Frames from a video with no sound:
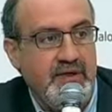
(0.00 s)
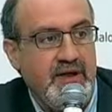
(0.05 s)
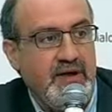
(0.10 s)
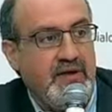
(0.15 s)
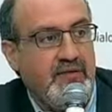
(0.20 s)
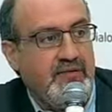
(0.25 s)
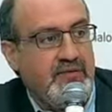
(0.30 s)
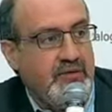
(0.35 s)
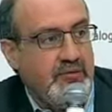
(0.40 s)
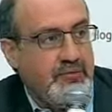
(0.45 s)

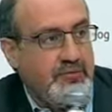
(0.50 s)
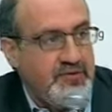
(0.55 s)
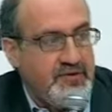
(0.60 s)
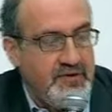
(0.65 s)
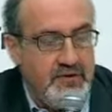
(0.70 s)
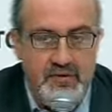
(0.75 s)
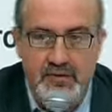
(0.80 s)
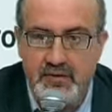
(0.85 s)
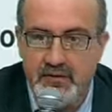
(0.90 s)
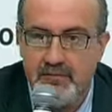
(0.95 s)
without giving you
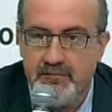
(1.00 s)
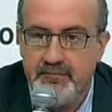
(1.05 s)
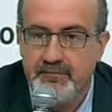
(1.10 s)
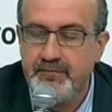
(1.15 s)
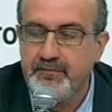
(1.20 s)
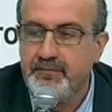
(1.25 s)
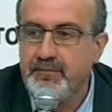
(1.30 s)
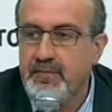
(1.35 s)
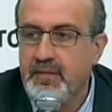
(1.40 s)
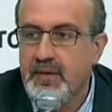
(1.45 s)
precision.
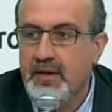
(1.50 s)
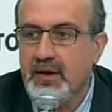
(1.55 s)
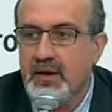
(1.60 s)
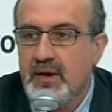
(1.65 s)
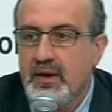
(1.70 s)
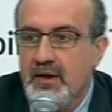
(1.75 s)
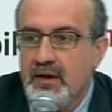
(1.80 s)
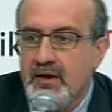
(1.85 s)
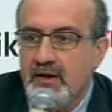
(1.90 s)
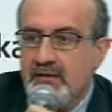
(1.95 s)

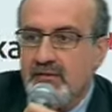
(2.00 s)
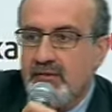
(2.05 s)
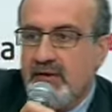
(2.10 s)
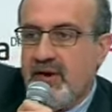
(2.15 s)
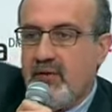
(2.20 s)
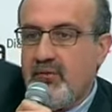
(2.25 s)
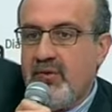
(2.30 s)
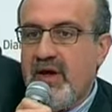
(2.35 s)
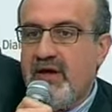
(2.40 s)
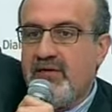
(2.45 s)
So
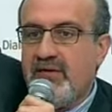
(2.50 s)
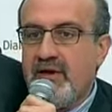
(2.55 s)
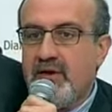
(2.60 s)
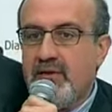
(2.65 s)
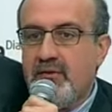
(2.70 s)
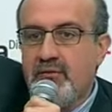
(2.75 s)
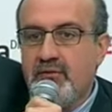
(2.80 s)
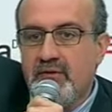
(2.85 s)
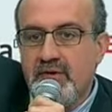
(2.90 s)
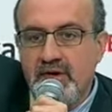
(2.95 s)
here we had a
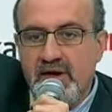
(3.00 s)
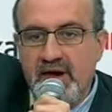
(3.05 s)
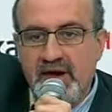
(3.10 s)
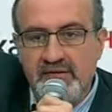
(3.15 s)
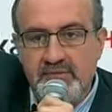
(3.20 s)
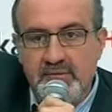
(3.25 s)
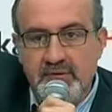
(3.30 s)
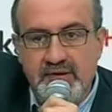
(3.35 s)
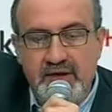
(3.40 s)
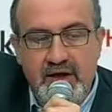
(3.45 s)
huge
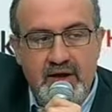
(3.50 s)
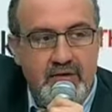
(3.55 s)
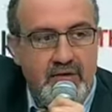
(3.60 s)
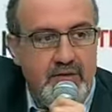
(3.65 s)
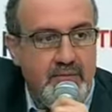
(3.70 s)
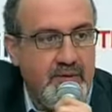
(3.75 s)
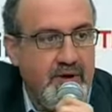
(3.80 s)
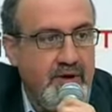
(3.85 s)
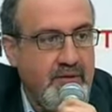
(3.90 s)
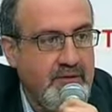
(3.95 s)
expert
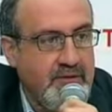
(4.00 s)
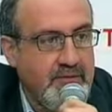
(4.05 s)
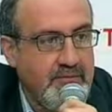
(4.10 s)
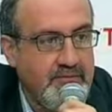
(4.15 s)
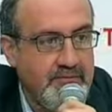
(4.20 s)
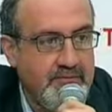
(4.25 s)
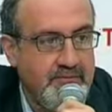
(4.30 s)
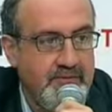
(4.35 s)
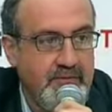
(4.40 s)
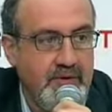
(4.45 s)
error
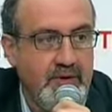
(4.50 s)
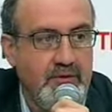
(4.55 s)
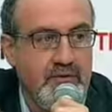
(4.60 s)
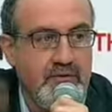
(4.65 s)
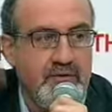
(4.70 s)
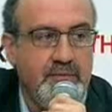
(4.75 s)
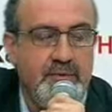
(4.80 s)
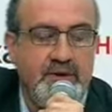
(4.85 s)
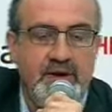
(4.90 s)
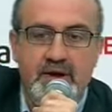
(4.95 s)
problem, a
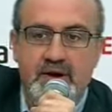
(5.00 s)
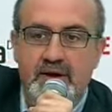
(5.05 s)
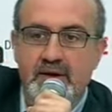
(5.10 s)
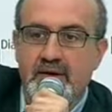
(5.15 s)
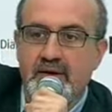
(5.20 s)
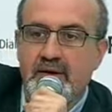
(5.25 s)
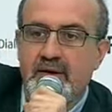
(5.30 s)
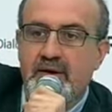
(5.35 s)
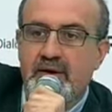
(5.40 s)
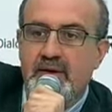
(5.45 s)
huge
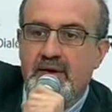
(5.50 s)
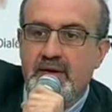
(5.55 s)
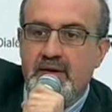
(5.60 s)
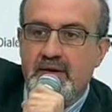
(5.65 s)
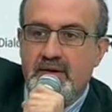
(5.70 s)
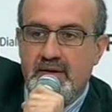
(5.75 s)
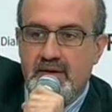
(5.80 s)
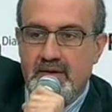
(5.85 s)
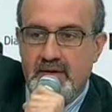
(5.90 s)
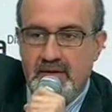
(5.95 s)
plane,
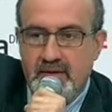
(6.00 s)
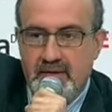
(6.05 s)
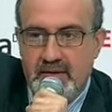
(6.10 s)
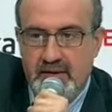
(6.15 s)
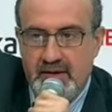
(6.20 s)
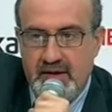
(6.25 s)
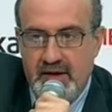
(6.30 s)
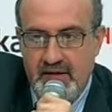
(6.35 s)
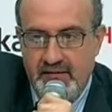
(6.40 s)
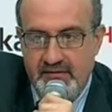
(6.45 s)

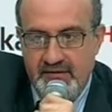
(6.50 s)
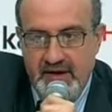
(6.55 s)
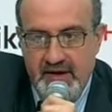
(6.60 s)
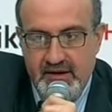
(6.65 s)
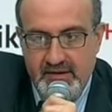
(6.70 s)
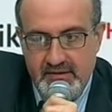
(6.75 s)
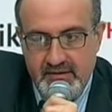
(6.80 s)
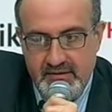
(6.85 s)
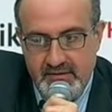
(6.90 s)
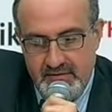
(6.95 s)
a lot of
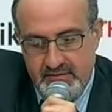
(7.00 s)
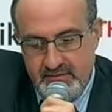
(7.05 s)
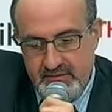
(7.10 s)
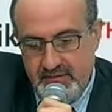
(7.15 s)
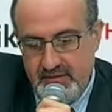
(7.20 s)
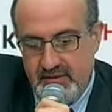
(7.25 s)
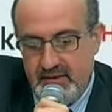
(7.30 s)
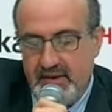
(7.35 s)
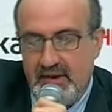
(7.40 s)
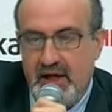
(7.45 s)
debt,
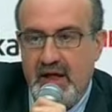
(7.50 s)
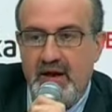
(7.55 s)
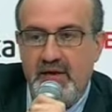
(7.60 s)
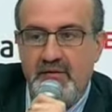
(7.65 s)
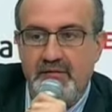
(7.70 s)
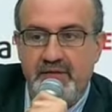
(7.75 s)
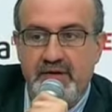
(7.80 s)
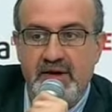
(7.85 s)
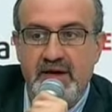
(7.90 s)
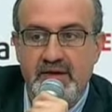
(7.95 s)
a lot
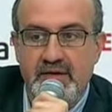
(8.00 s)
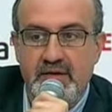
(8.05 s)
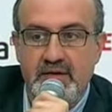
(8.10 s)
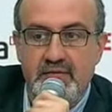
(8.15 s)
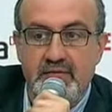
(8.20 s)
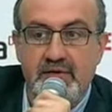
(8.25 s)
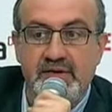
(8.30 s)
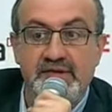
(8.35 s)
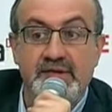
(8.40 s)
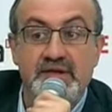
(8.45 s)
of
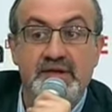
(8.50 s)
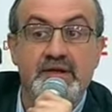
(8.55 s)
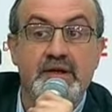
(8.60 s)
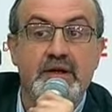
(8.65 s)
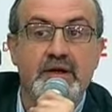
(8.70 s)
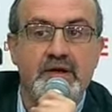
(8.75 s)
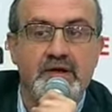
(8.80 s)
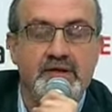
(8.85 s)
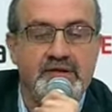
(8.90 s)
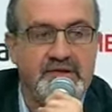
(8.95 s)
hidden risks
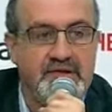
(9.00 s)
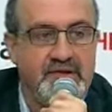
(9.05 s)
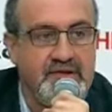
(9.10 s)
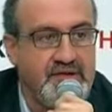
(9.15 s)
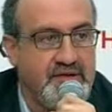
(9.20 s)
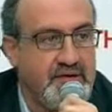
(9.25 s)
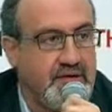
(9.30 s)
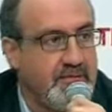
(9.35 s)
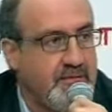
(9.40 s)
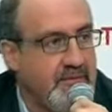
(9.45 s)
in the
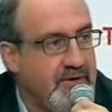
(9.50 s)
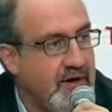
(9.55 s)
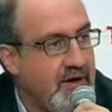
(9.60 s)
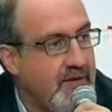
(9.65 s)
system